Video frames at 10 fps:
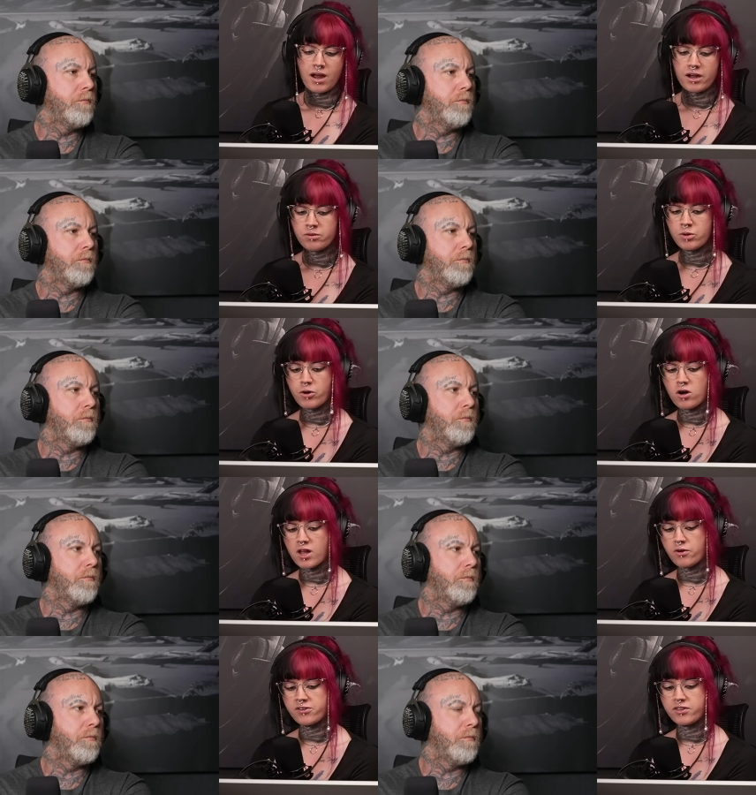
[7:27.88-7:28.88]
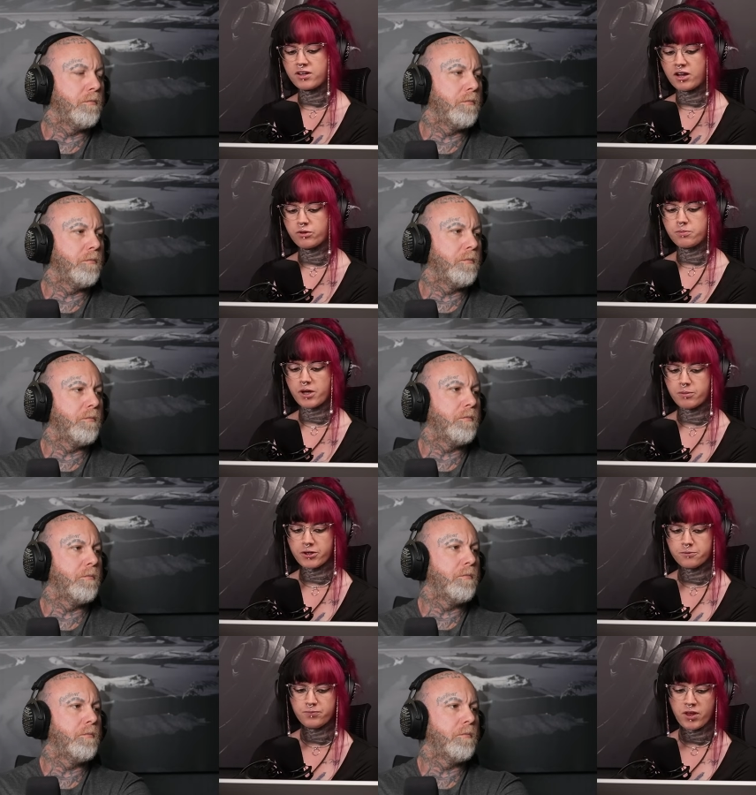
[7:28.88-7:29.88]
Speaker 1: I am up all hours of the night with the
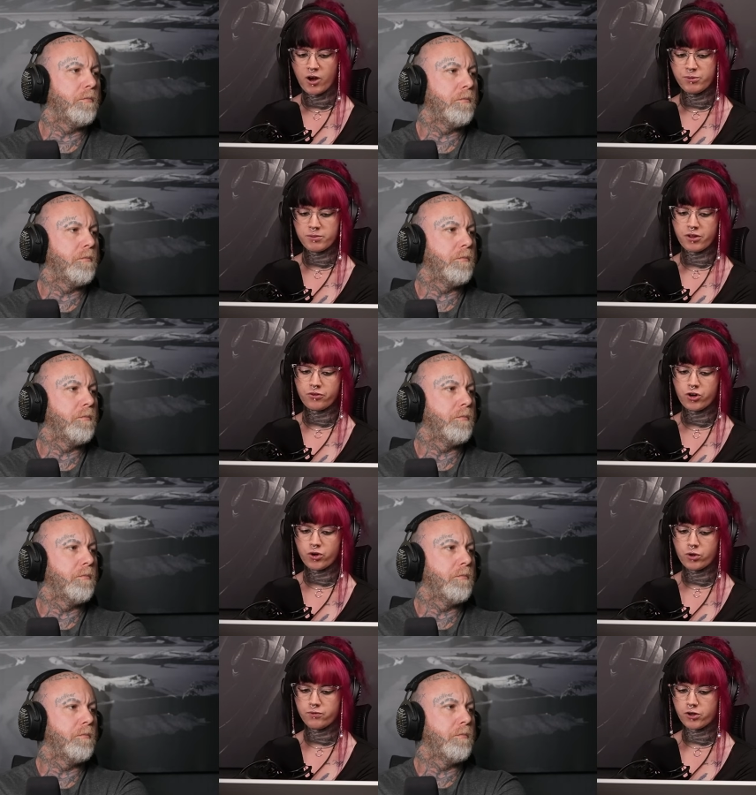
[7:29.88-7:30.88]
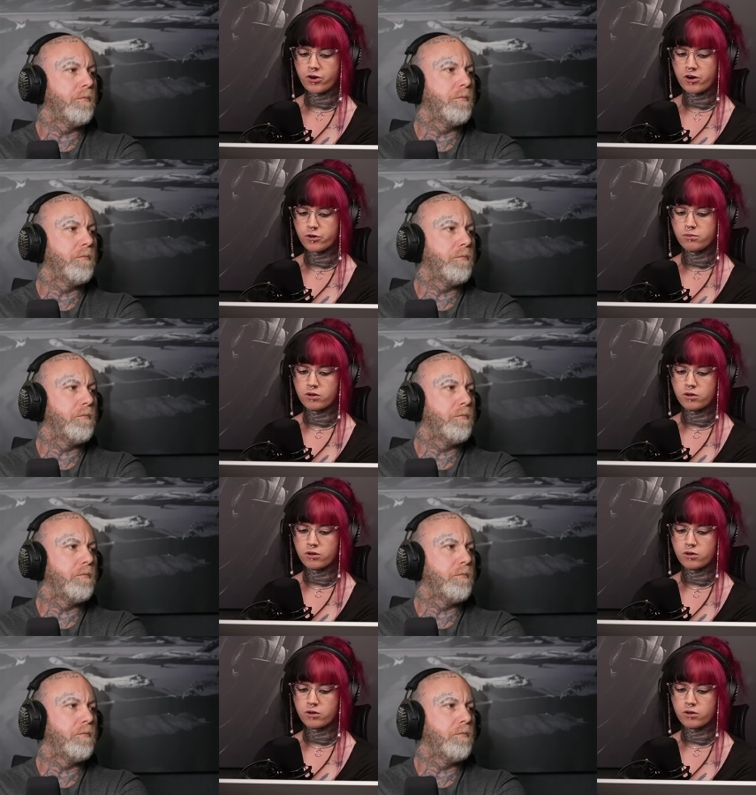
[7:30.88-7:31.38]
baby, helping my three-year-old figure out her